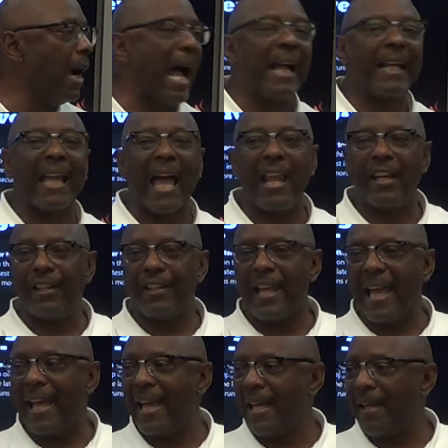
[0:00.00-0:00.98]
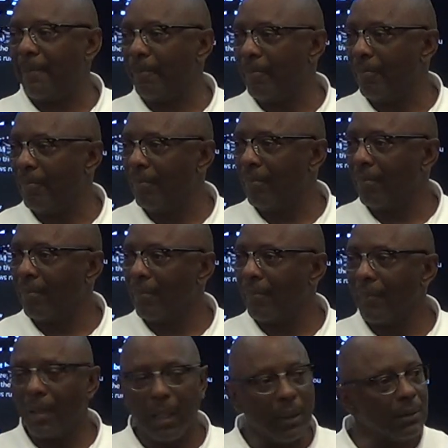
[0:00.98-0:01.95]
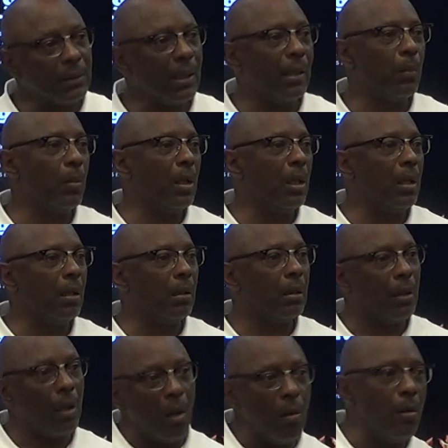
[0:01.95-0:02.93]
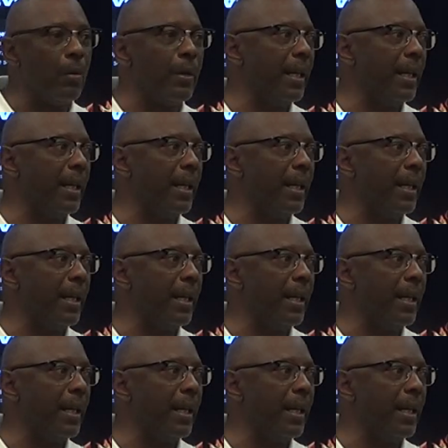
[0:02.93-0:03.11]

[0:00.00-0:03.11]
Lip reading: "I got it, Dad." I said, "Well, cool